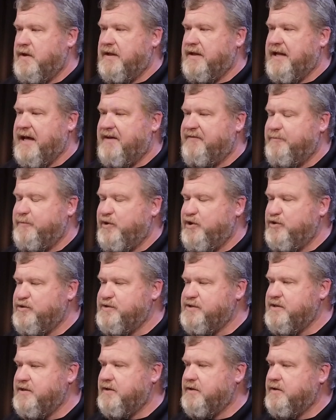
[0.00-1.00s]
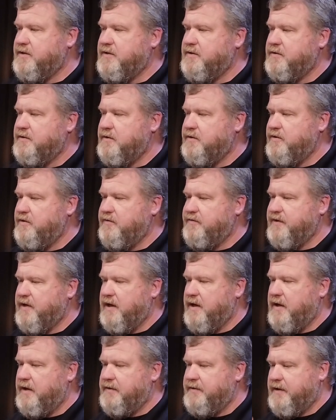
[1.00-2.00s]
Live music. You've
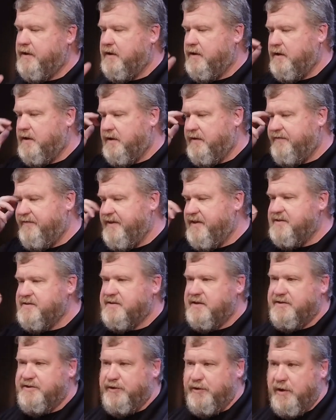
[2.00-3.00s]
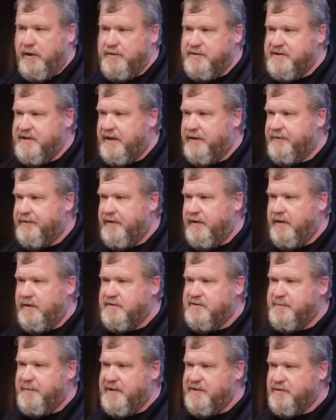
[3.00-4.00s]
got events that you host out there,
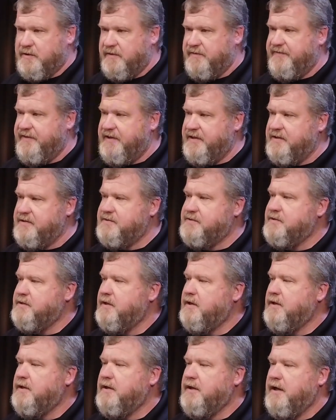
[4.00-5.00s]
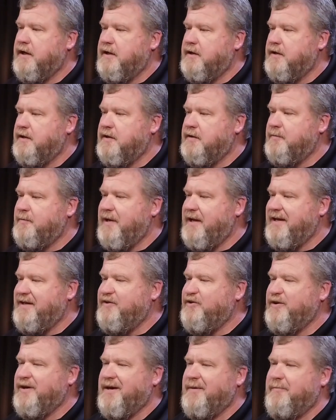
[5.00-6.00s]
special events, and
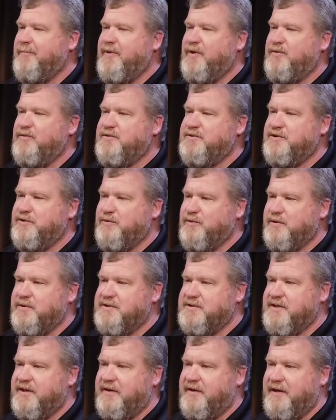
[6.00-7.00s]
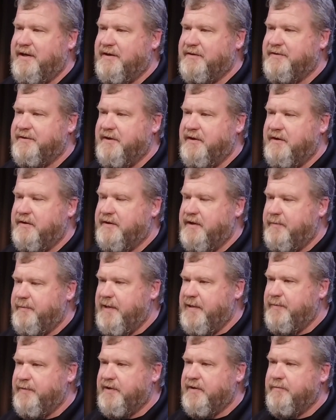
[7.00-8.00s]
you got boat tours that are out there that
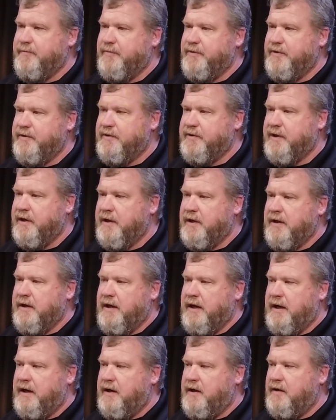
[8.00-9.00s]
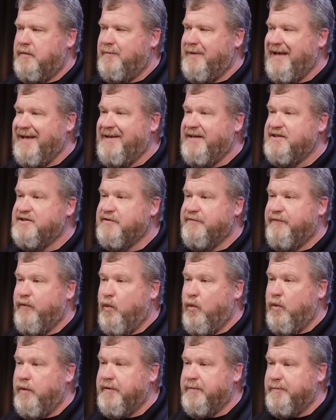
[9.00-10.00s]
people can book. And it's
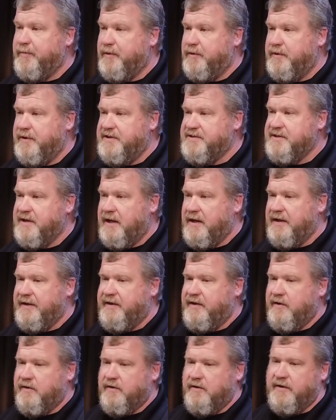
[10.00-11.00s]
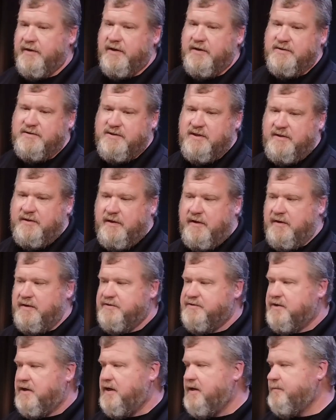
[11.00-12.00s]
affordable. It's not like you're going to sit there and
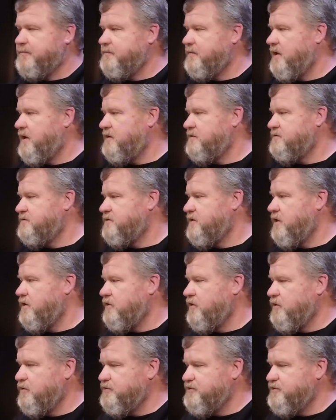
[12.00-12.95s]
drop a huge